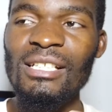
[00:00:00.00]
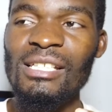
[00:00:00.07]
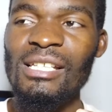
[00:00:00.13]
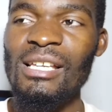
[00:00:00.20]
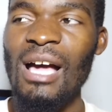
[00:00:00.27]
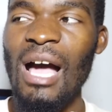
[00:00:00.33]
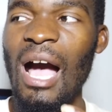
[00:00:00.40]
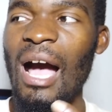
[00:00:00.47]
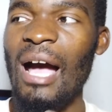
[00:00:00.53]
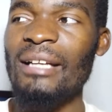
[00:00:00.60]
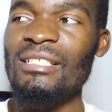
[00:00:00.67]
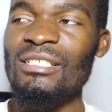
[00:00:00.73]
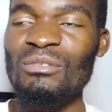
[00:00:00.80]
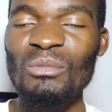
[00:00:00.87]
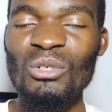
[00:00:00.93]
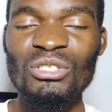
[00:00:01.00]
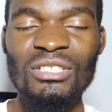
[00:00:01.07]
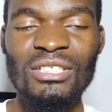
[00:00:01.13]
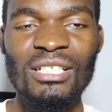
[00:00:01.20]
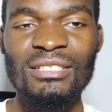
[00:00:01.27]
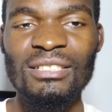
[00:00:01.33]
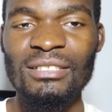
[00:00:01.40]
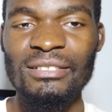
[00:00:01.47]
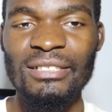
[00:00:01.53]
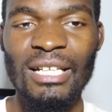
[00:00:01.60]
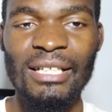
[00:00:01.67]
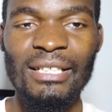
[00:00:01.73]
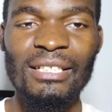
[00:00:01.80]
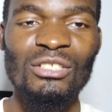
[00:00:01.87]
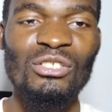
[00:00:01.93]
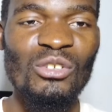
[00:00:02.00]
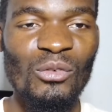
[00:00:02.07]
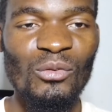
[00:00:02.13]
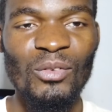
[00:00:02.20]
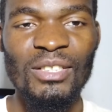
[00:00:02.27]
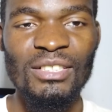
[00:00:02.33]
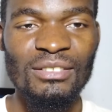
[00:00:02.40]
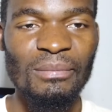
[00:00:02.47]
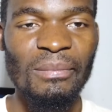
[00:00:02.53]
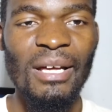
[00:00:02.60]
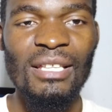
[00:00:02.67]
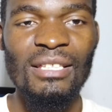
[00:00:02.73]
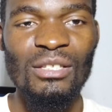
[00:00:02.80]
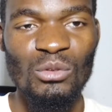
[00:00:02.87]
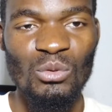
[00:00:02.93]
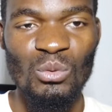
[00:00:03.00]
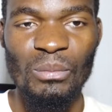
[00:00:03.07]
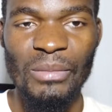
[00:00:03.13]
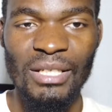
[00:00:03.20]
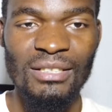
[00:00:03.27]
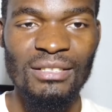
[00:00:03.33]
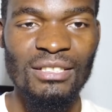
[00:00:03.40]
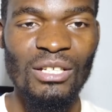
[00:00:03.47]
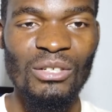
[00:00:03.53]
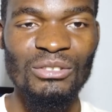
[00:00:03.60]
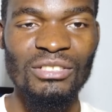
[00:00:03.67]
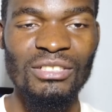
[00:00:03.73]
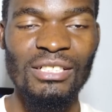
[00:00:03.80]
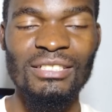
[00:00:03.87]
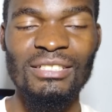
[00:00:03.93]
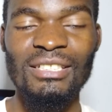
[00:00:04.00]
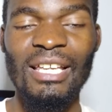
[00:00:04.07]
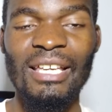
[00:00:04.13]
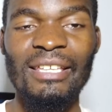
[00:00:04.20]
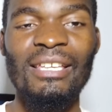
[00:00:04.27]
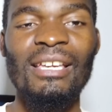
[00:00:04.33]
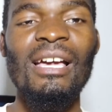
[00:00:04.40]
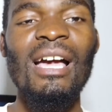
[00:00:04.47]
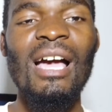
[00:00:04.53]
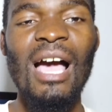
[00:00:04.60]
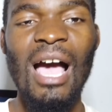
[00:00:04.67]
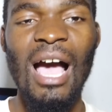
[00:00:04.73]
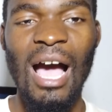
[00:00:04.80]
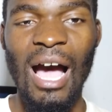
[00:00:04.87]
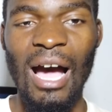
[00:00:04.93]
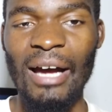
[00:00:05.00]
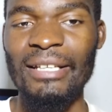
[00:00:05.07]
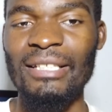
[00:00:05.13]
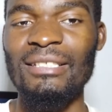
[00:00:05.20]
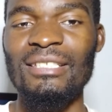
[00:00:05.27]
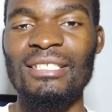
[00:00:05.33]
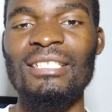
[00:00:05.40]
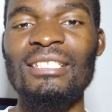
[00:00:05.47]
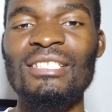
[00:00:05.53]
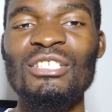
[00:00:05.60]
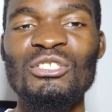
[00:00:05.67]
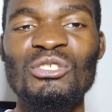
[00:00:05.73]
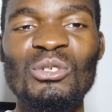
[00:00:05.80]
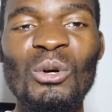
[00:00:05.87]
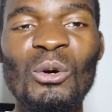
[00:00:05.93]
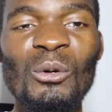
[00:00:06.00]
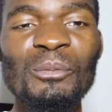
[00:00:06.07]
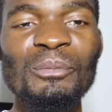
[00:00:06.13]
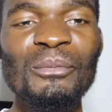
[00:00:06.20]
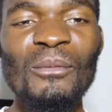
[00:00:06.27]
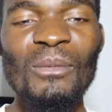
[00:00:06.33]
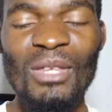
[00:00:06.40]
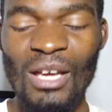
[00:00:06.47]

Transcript: really hard in most cases, like in your first month, to make sales just like I did. So